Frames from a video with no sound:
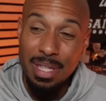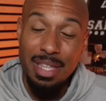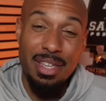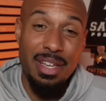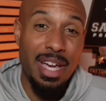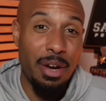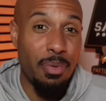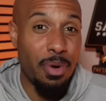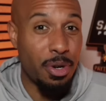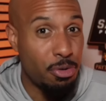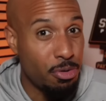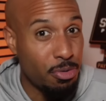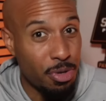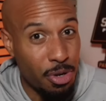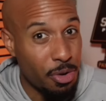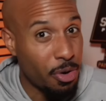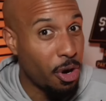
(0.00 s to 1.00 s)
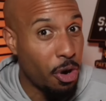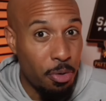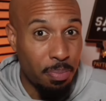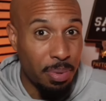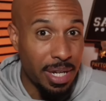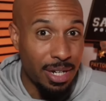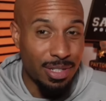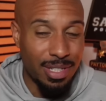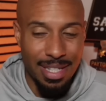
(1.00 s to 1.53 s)
but then you got to recruit your
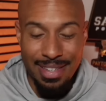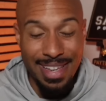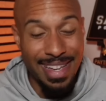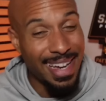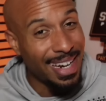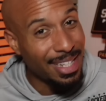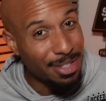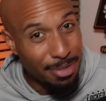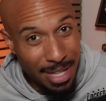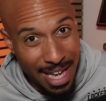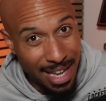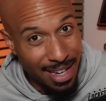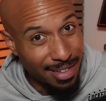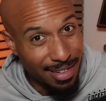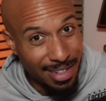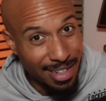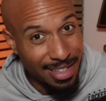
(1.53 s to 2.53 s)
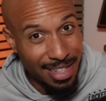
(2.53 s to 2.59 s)
own players that you ain't got to do that